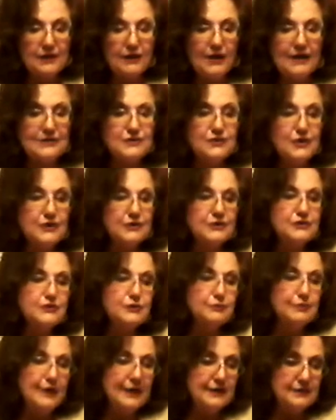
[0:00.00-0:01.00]
started
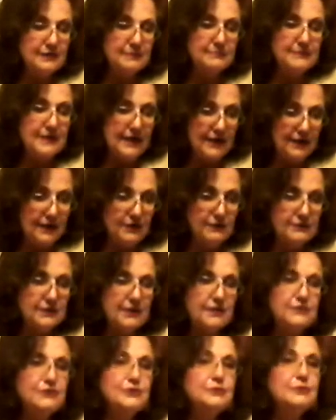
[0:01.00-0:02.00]
to write them down
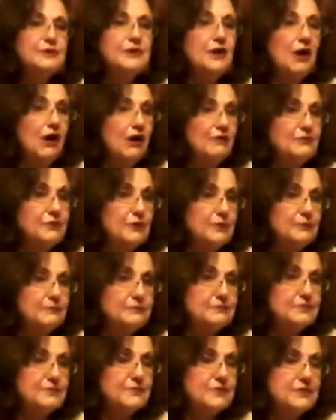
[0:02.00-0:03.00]
into a novel
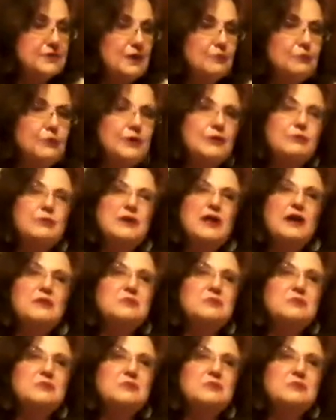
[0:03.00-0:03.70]
somewhere when I